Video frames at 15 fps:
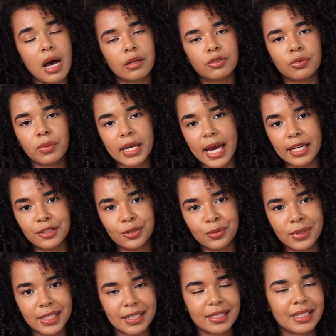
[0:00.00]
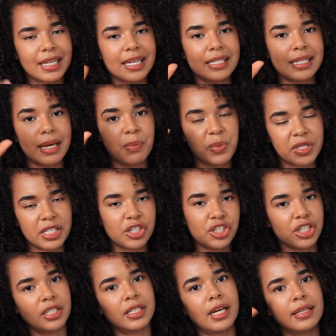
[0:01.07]
The way I do it is I
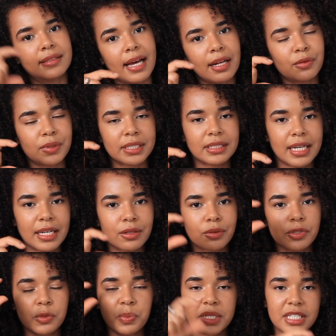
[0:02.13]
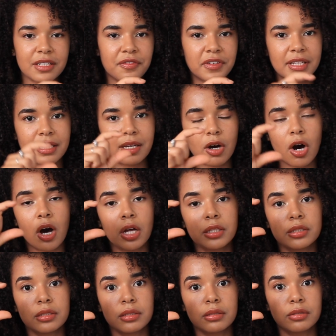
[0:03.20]
position that rectangle specifically
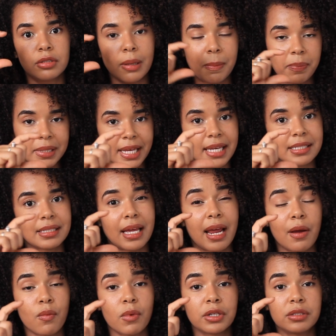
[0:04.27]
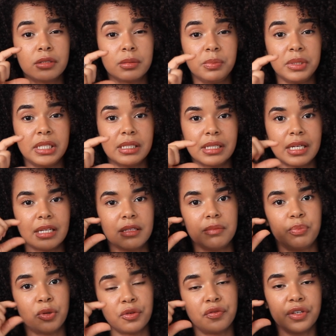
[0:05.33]
on the place that I want to be in
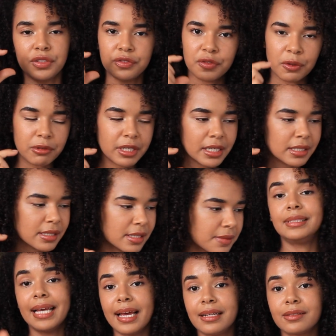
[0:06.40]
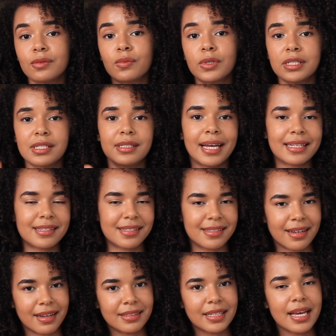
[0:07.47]
perfect focus. Then once that's
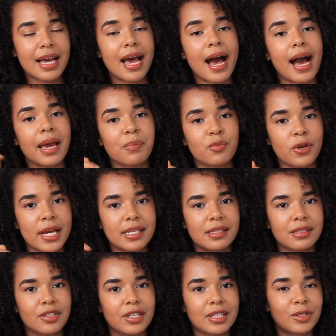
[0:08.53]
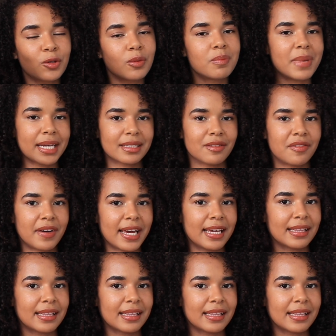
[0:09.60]
done, I press the little magnifying